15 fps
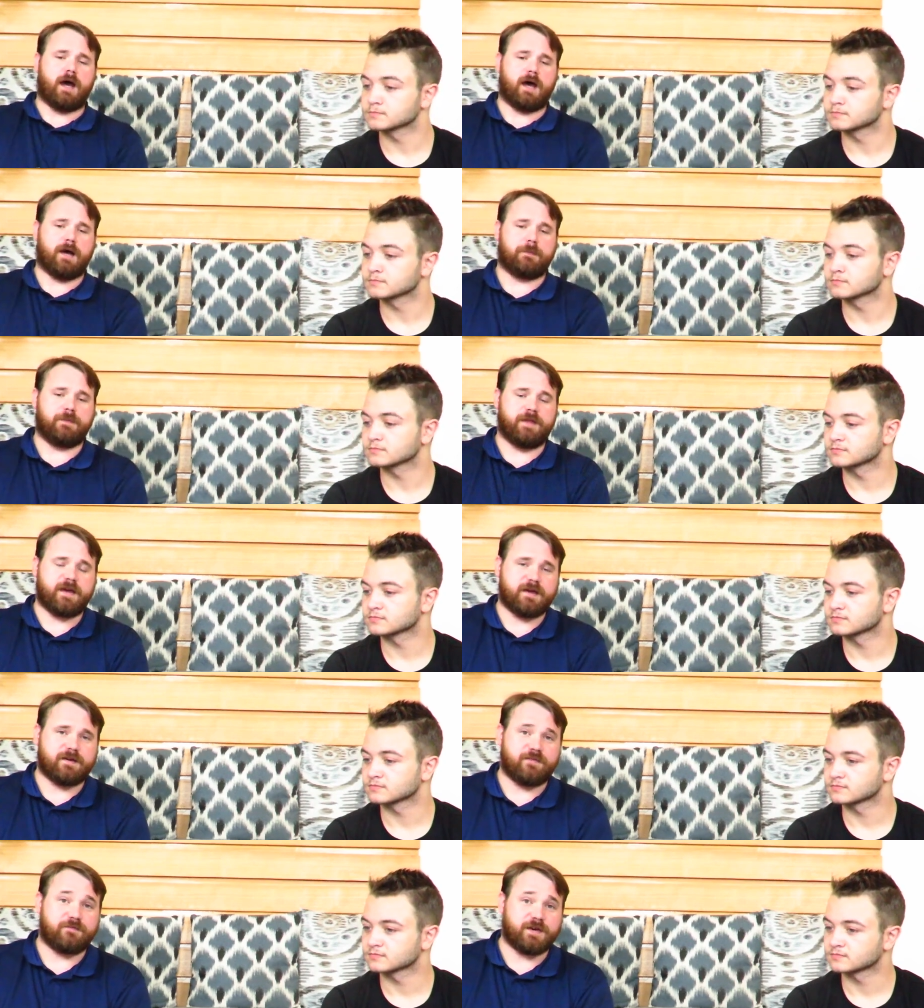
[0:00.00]
Speaker 1: um,
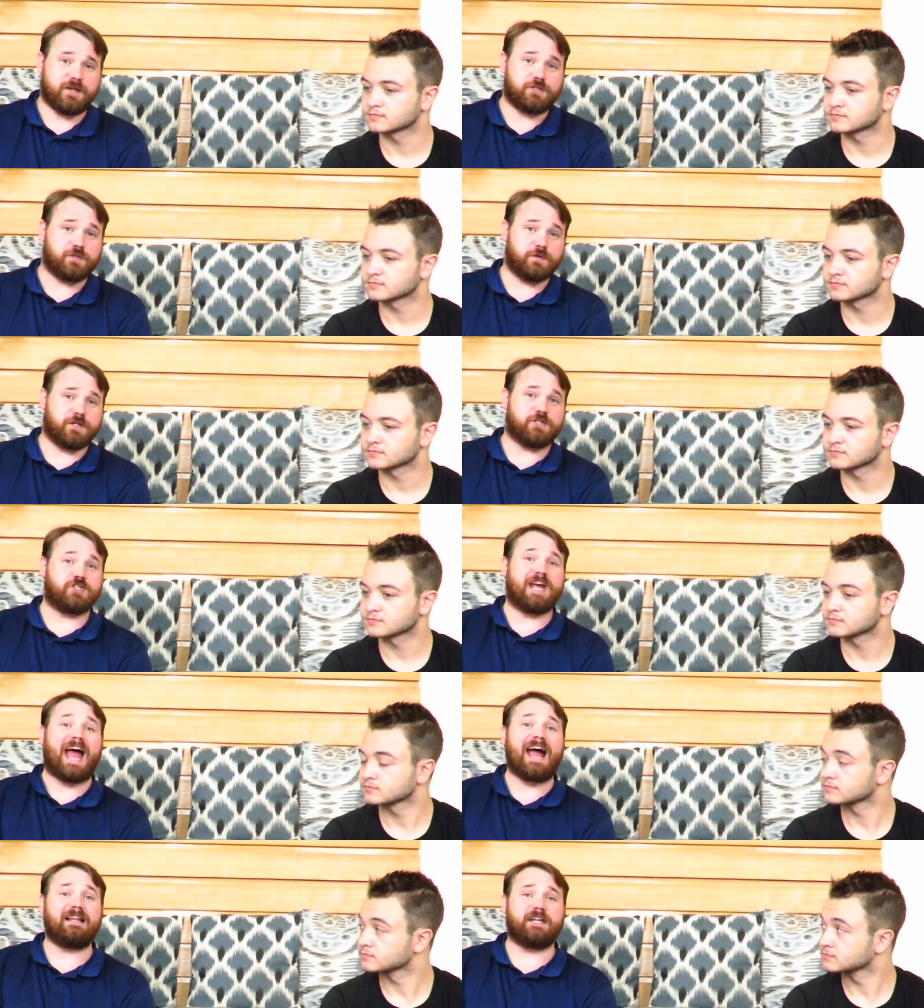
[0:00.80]
they have issued a
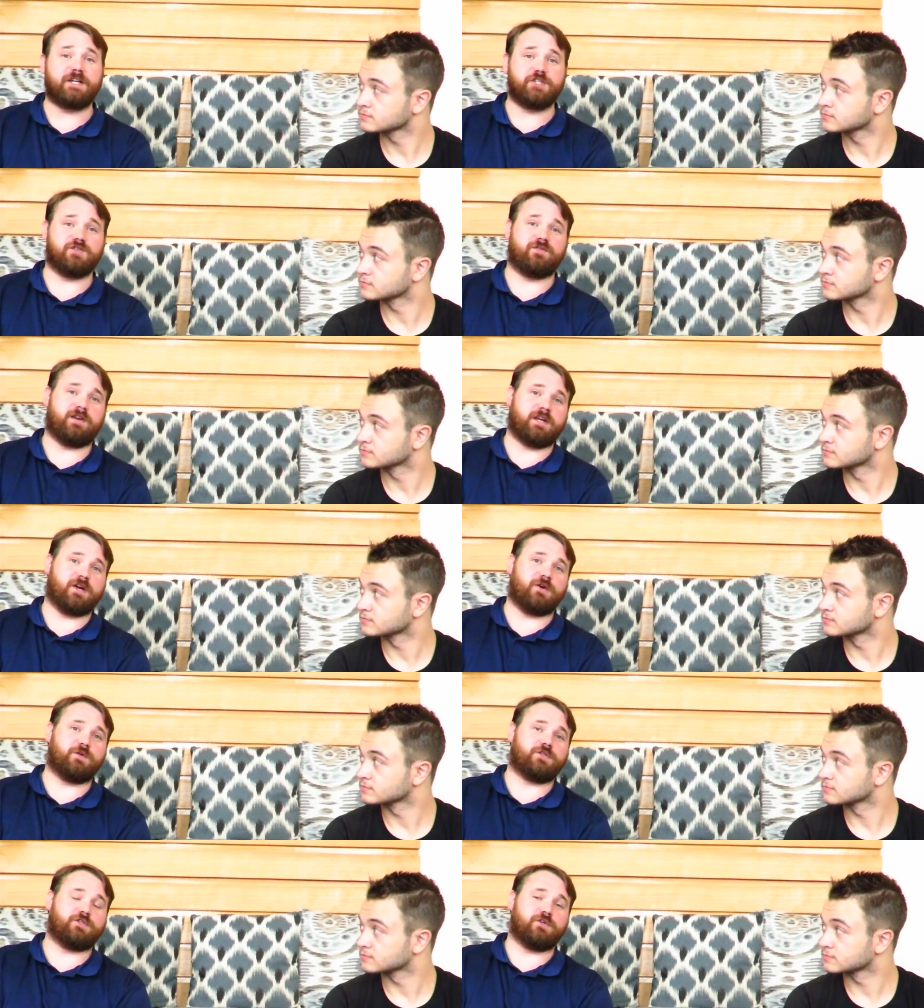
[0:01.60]
challenge
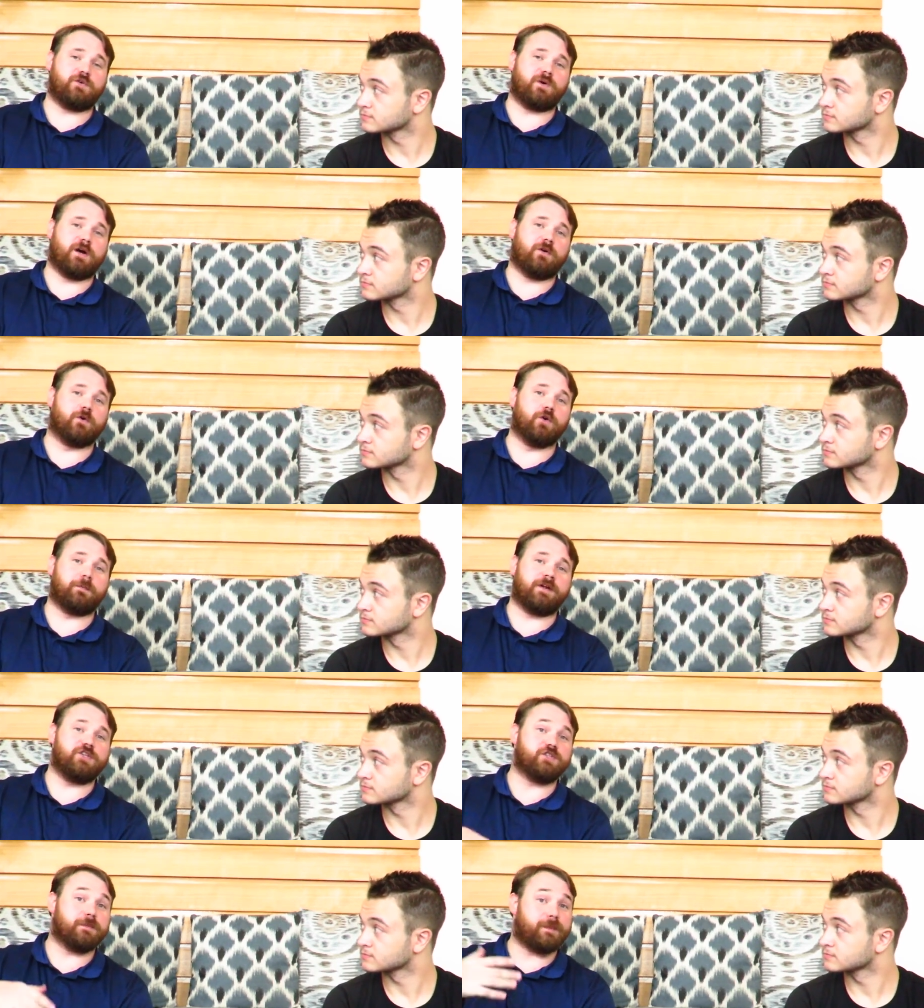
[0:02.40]
video to a group
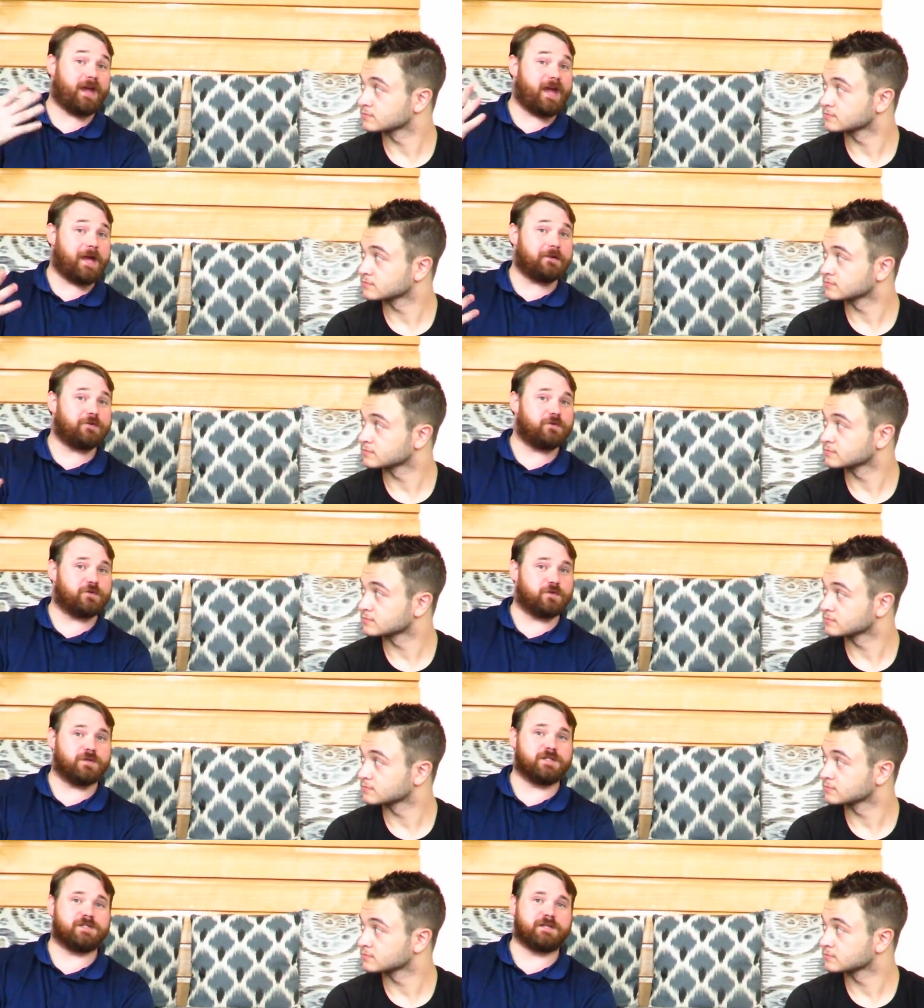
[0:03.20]
in Japan who
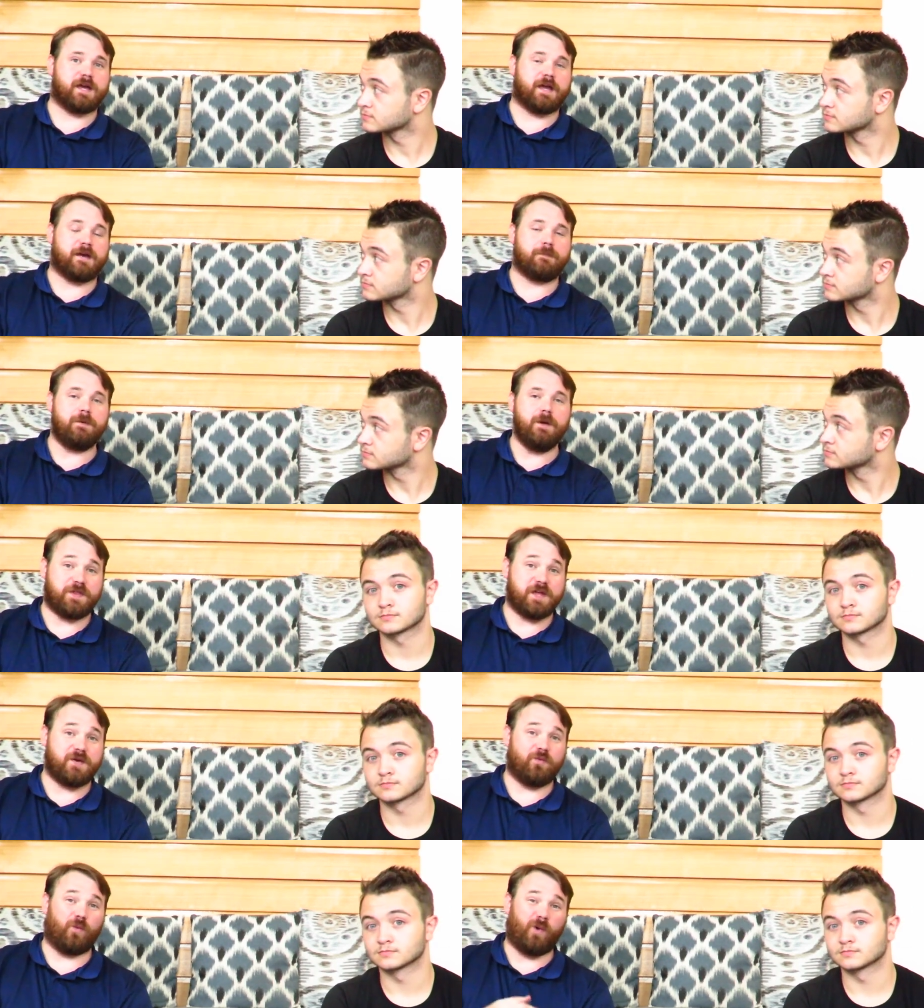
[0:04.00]
do the same.
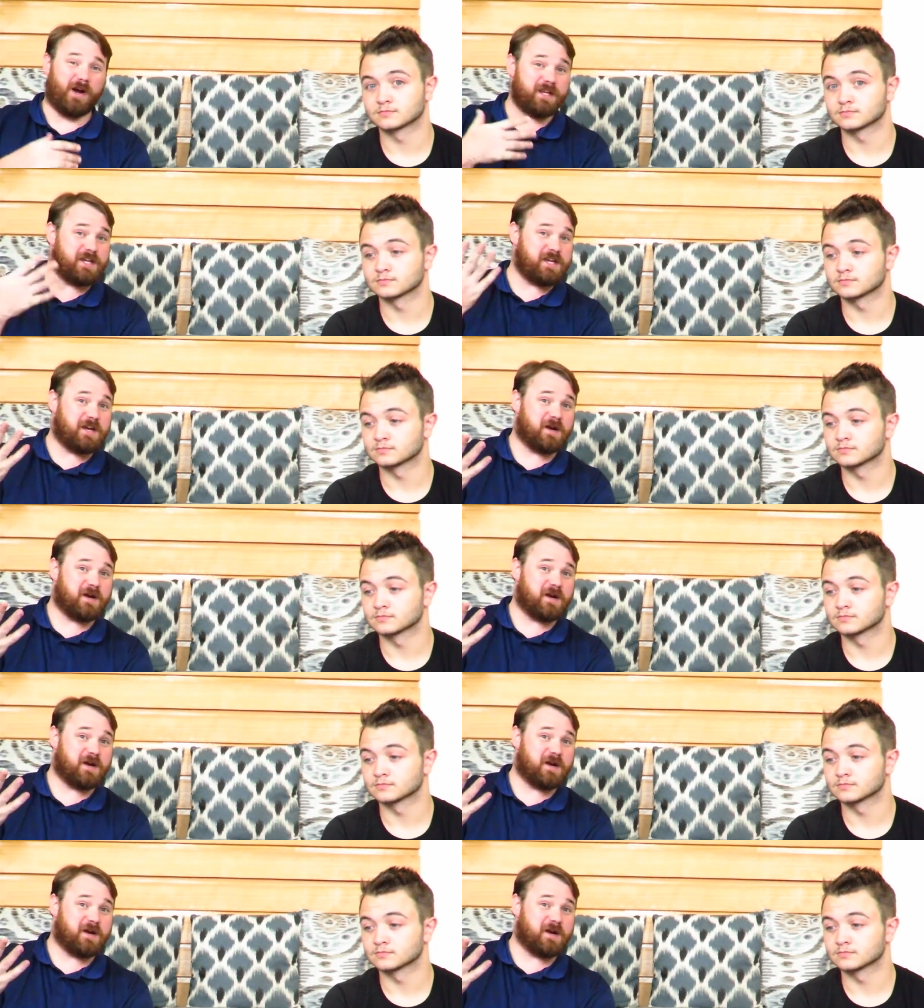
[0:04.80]
Within one